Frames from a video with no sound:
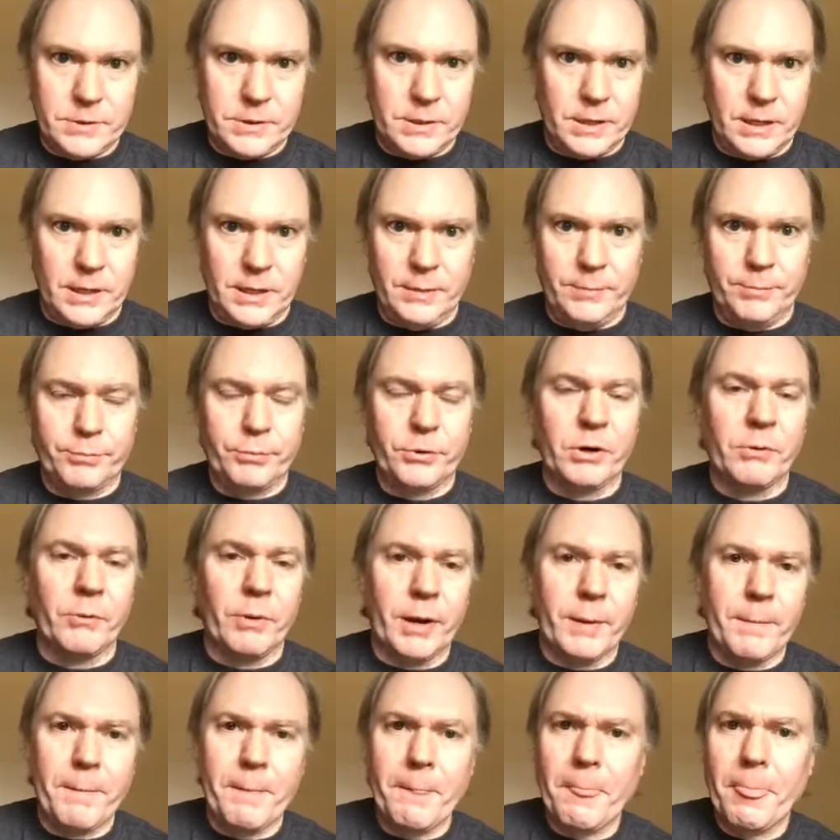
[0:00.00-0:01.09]
uh,
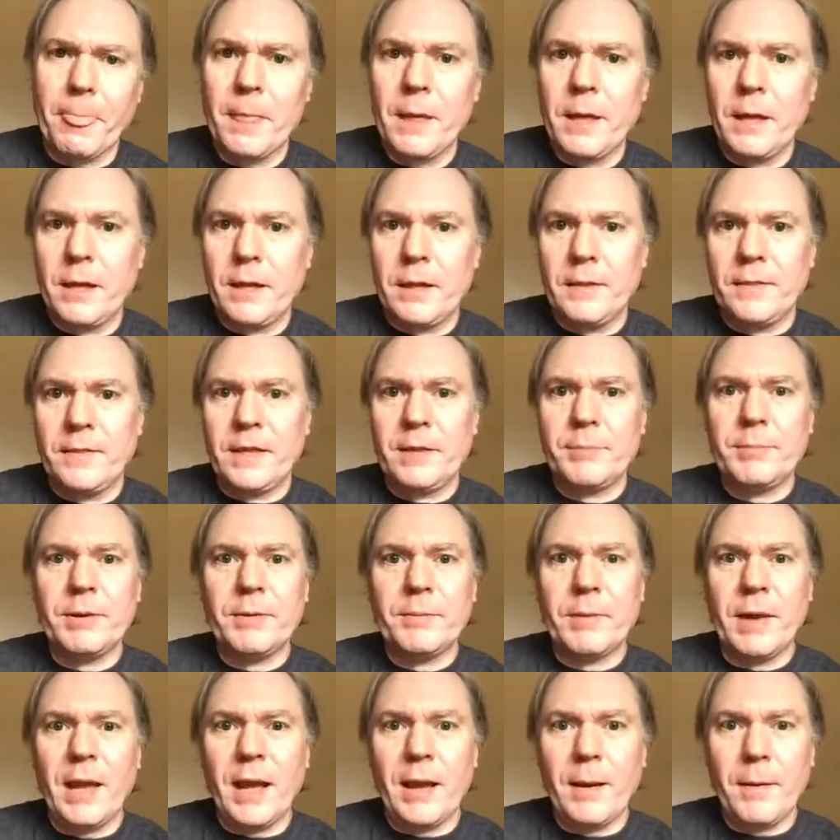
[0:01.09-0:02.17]
Pruitt, they'd
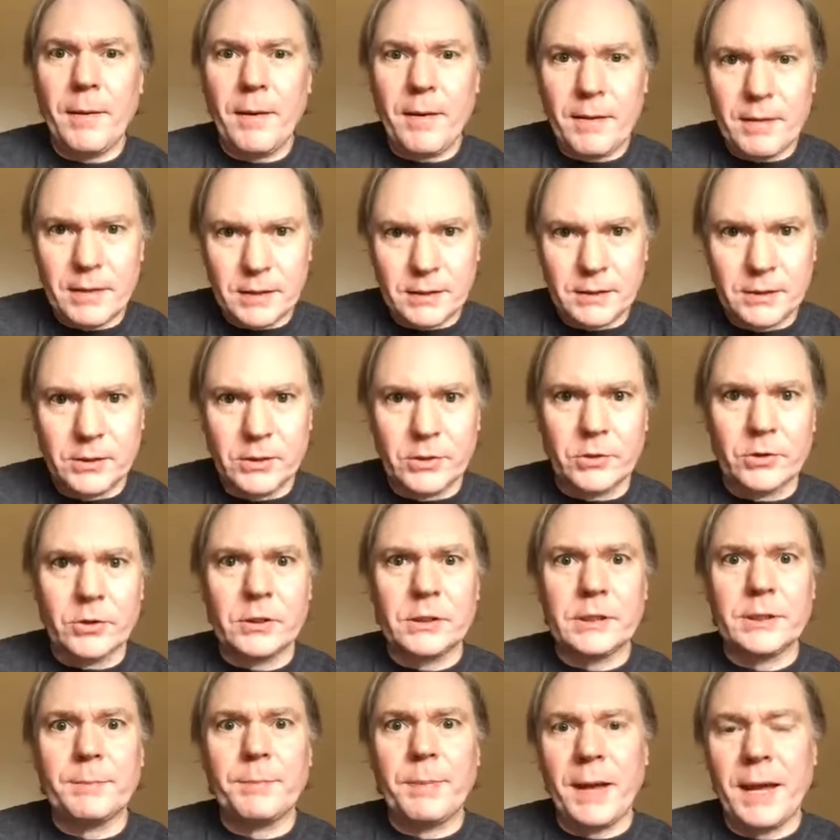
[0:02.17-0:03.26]
be
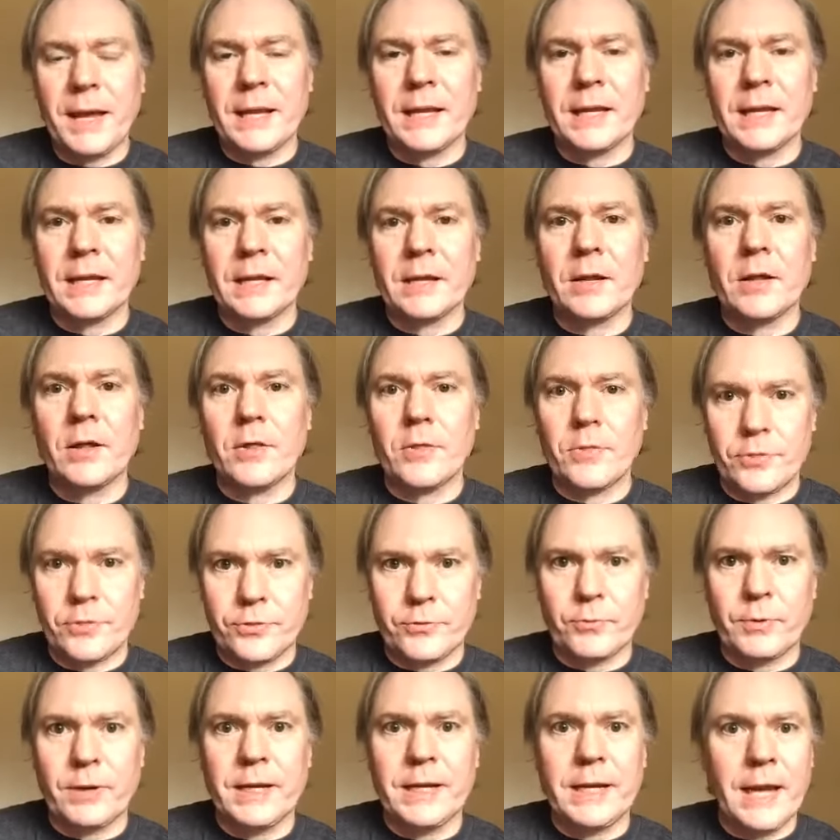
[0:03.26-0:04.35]
literally paying
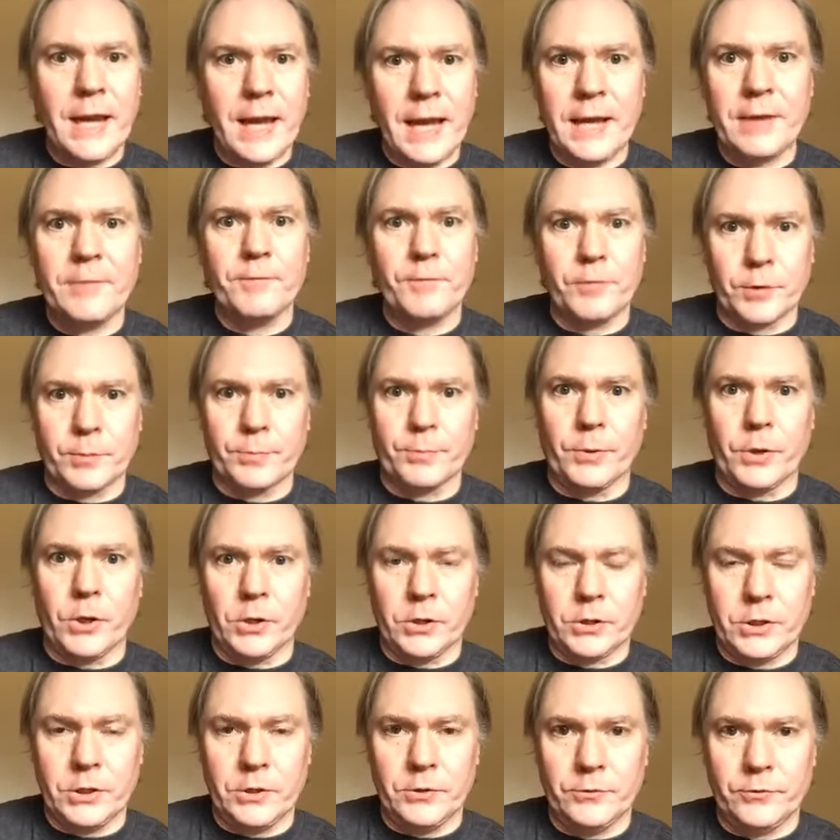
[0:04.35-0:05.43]
three head
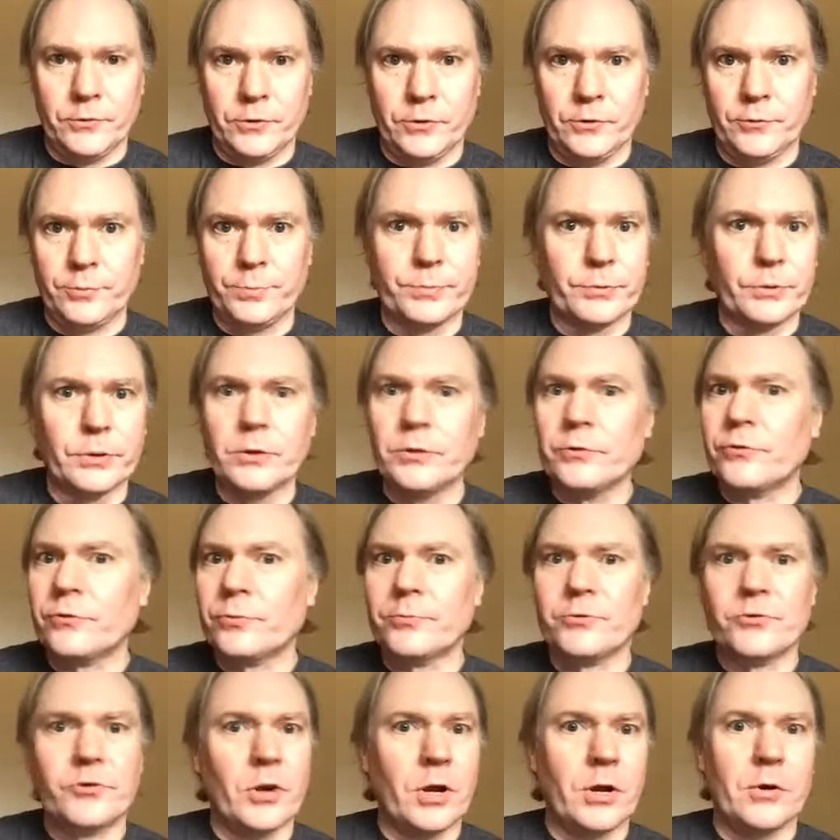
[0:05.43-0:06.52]
football coaches.
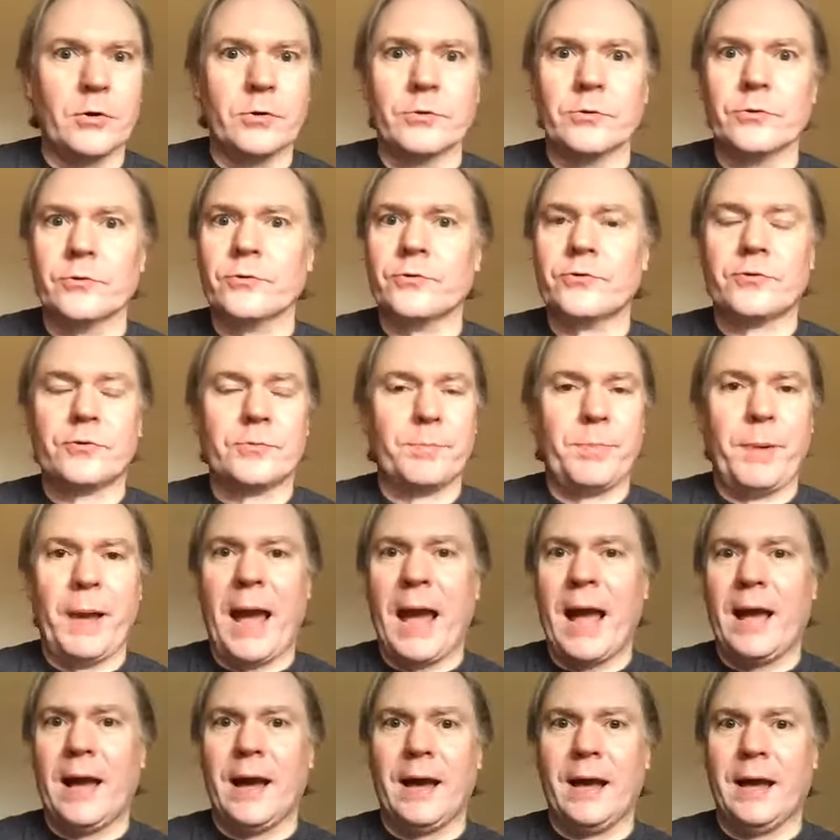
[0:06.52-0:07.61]
Butch Jones'
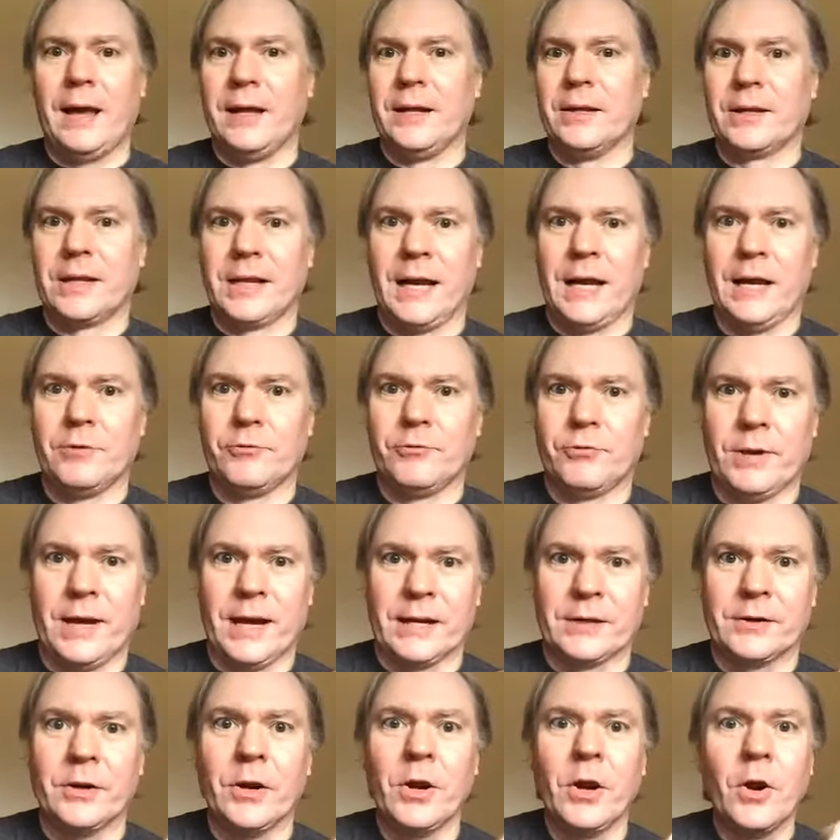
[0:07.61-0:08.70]
uh,
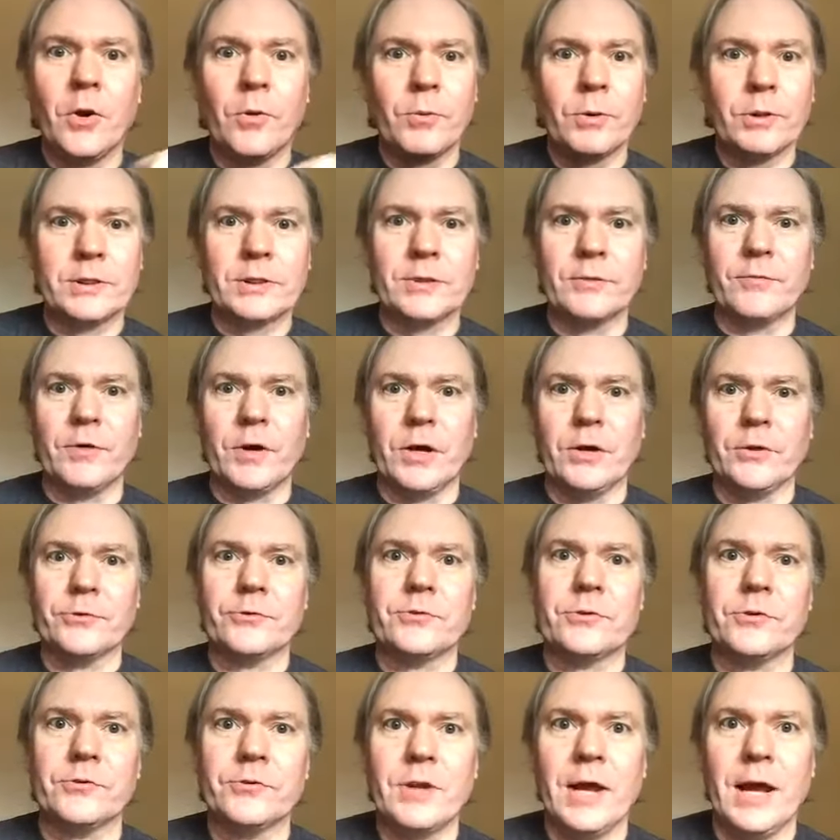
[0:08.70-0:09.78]
contract with the Vols
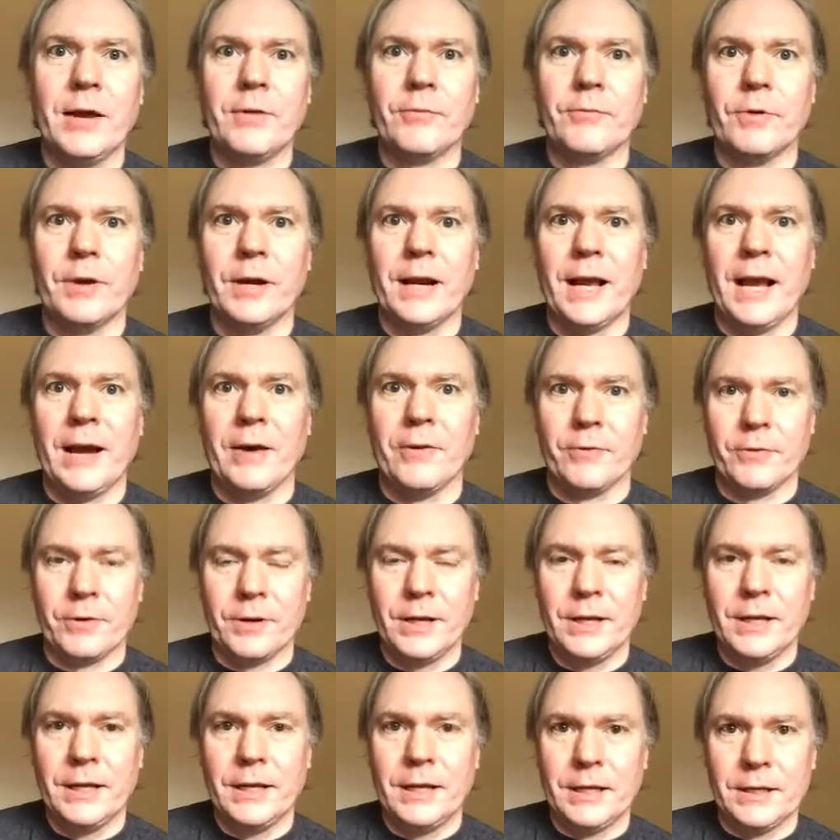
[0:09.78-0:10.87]
does not run out
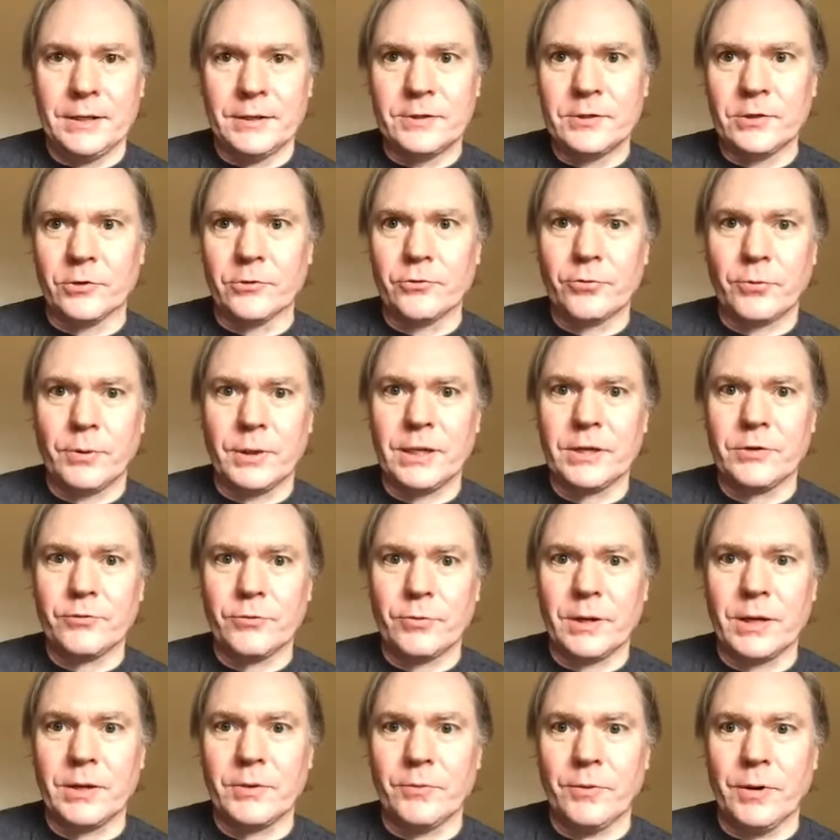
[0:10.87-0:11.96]
until
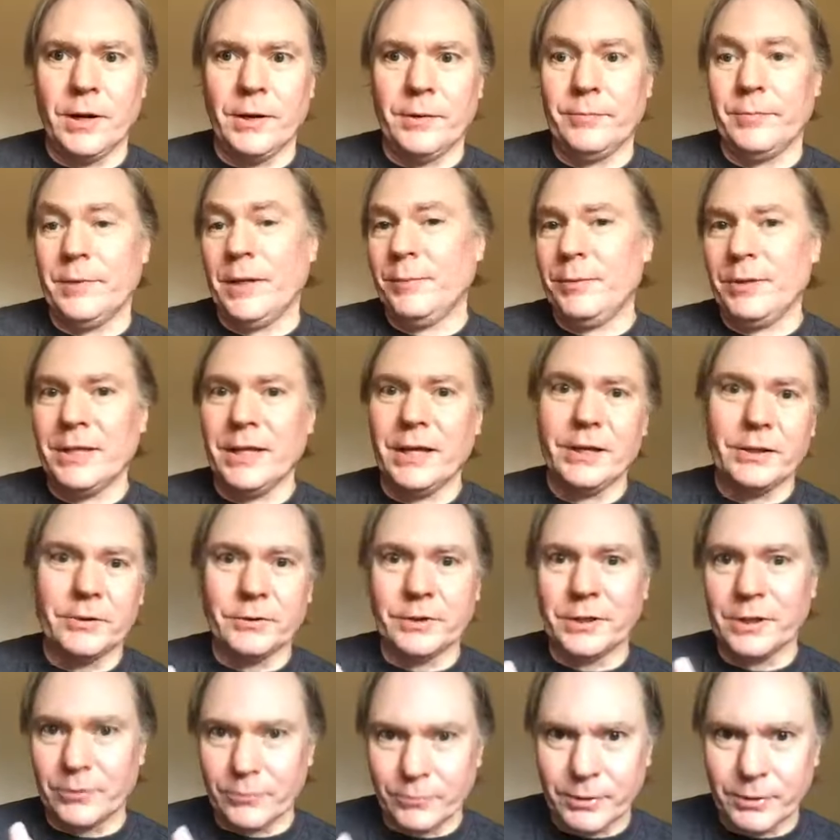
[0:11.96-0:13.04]
2021. Maybe then he'll get a